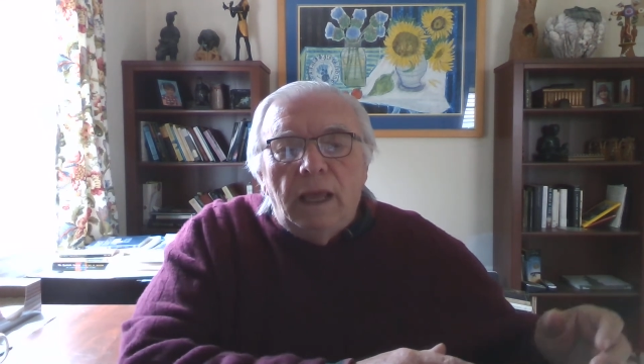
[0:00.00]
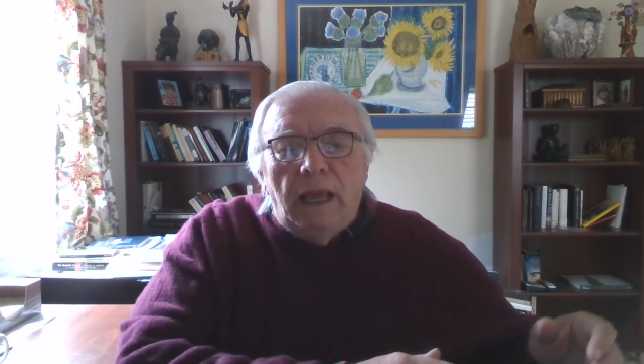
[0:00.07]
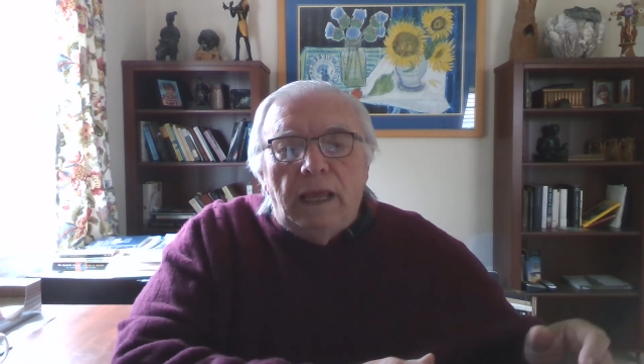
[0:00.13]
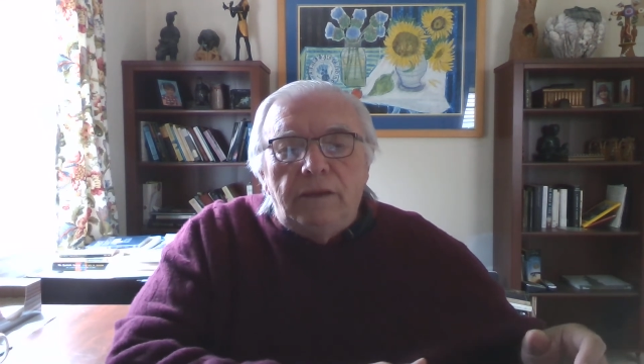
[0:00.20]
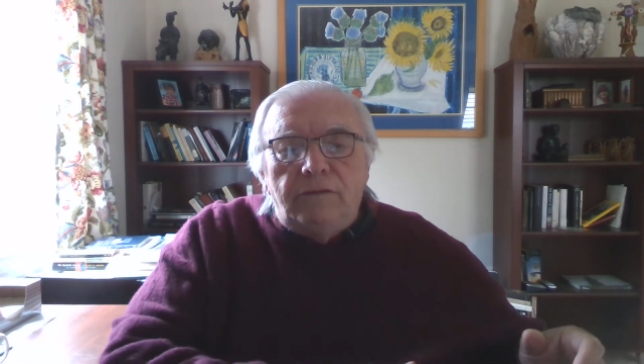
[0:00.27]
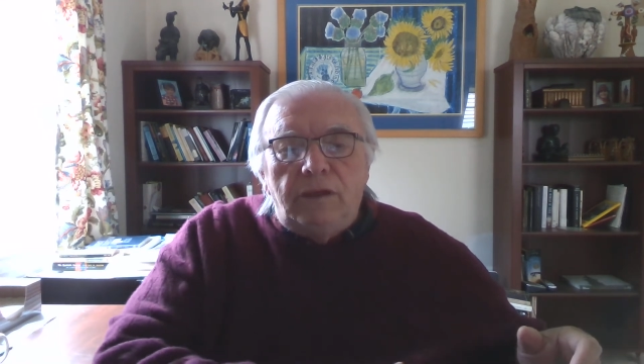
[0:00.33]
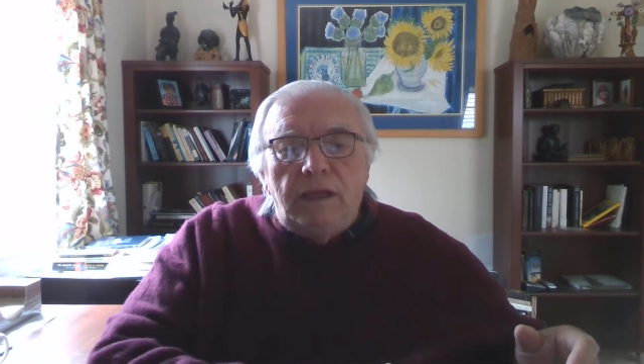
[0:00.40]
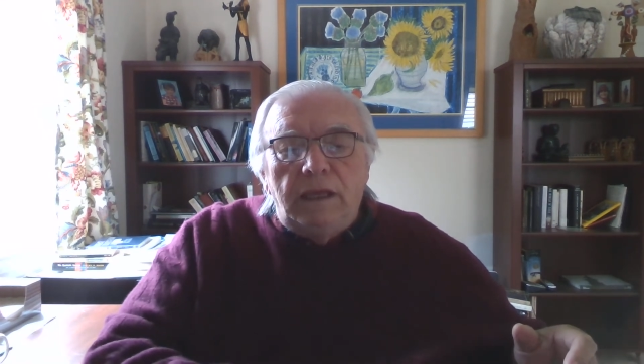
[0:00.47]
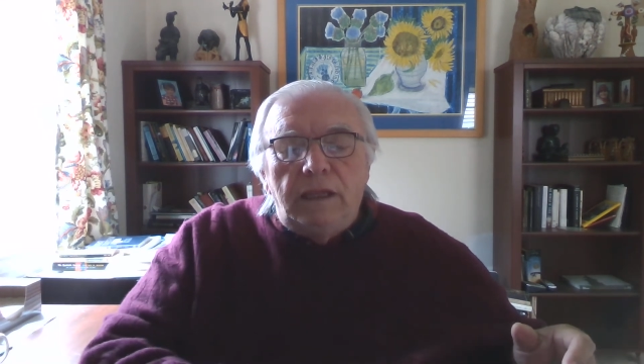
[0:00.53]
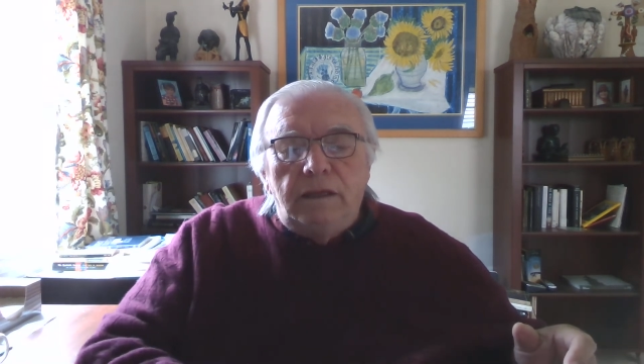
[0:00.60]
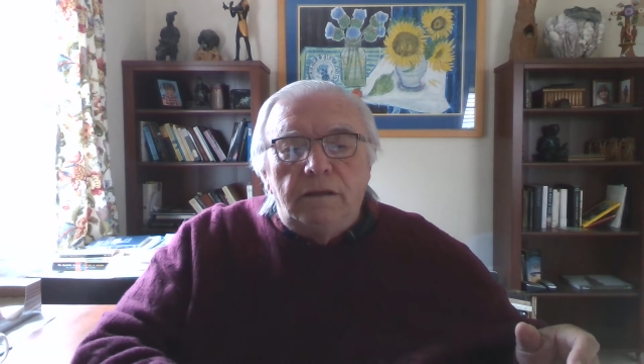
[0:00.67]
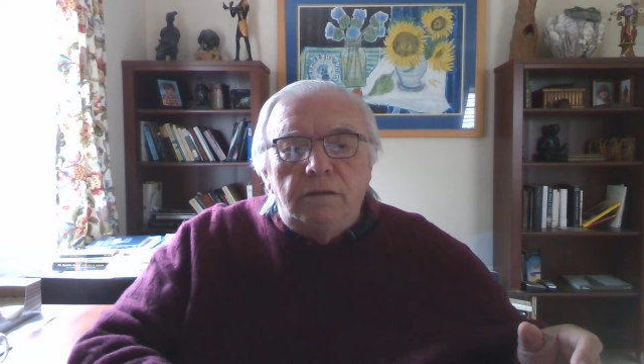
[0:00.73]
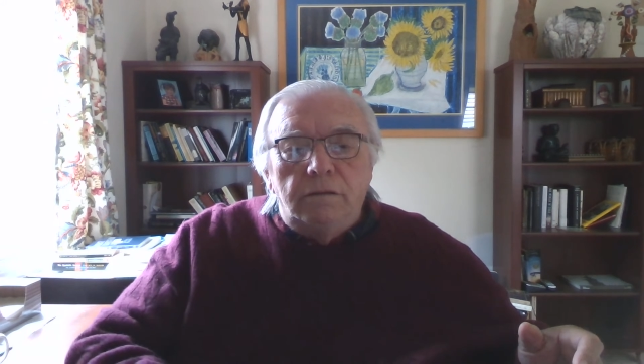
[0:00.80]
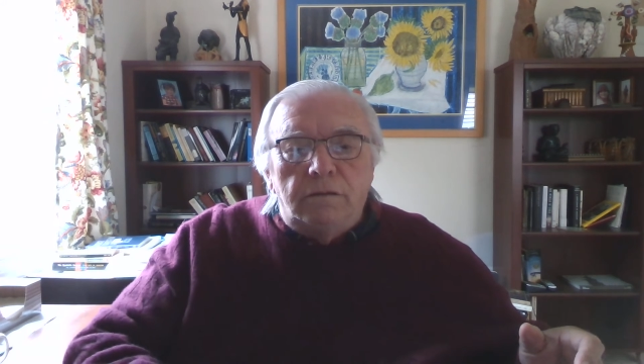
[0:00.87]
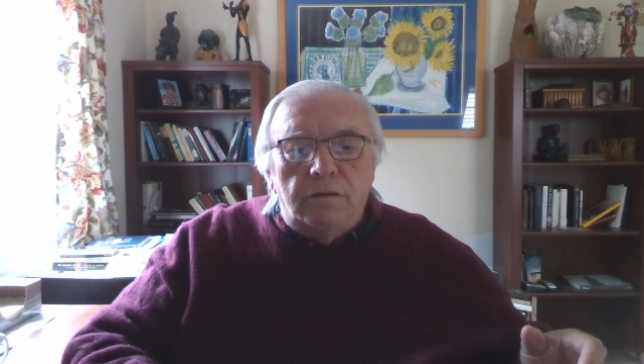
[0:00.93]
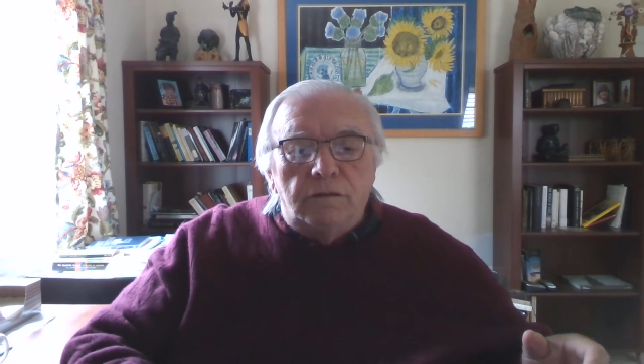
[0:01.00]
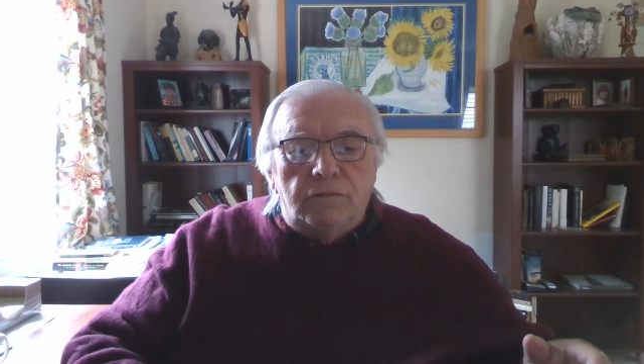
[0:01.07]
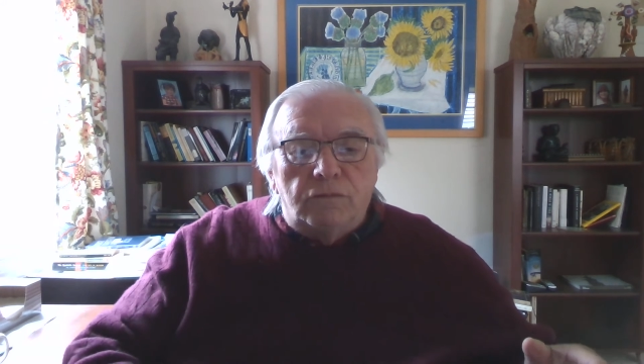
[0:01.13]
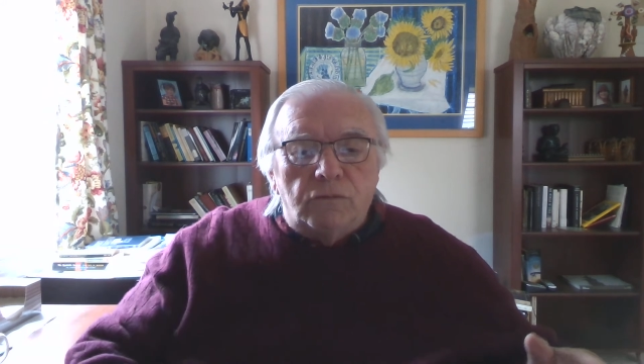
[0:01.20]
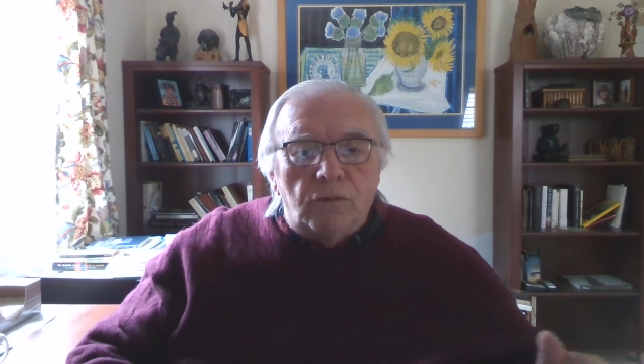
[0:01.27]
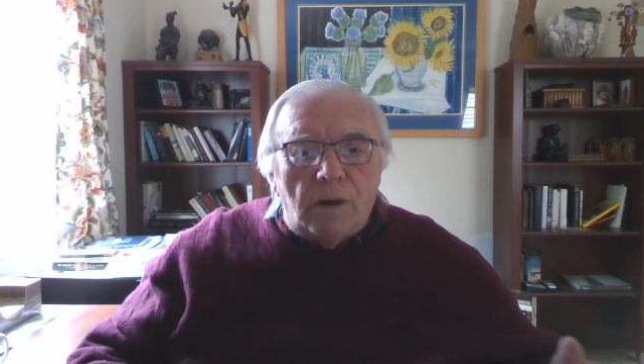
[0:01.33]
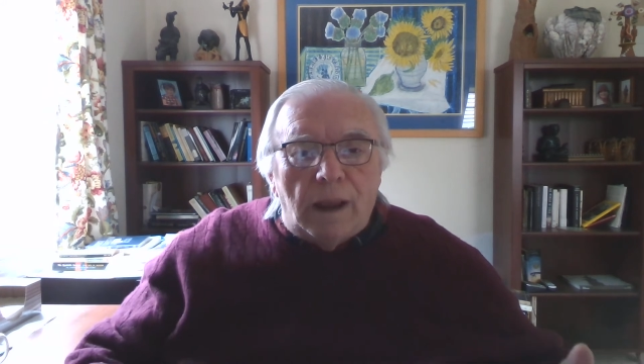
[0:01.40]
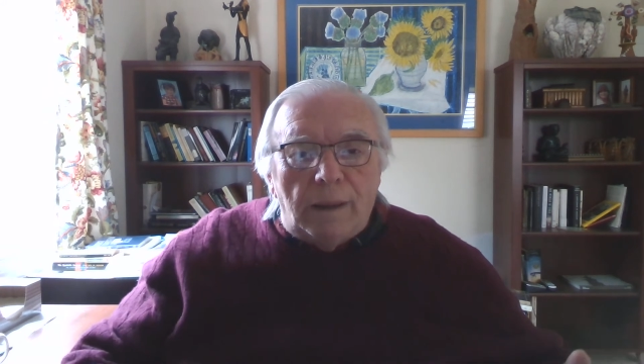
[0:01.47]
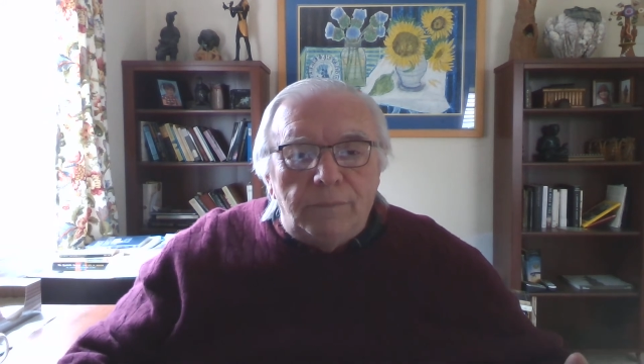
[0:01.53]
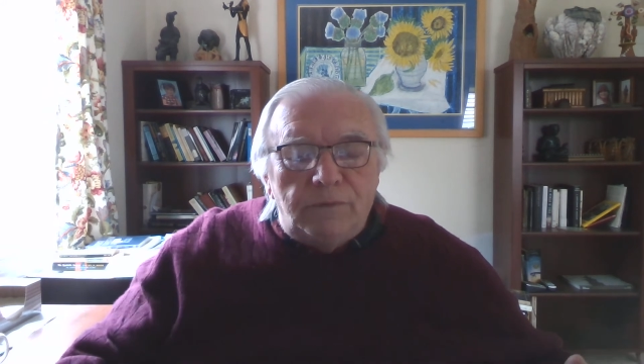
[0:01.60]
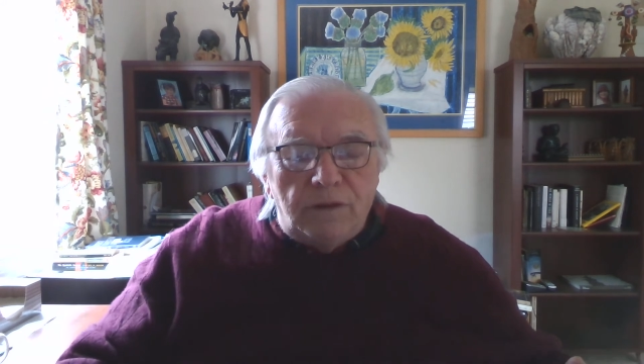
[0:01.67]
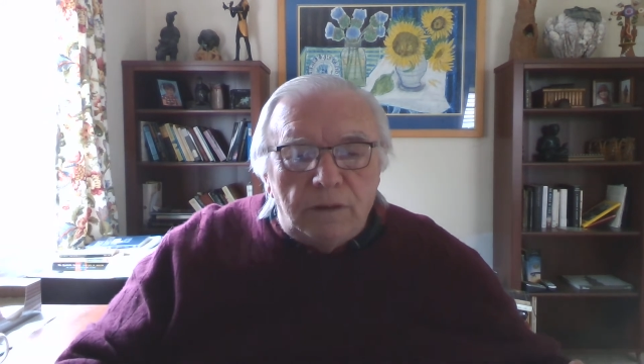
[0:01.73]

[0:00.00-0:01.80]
As he describes